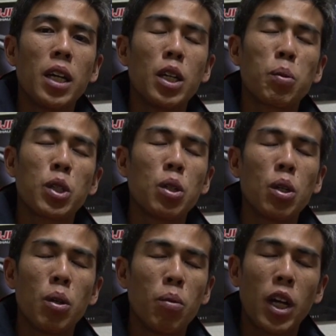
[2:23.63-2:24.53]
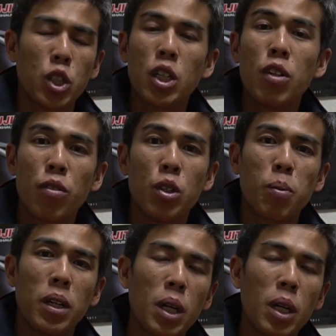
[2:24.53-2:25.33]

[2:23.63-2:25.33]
especially largely influenced by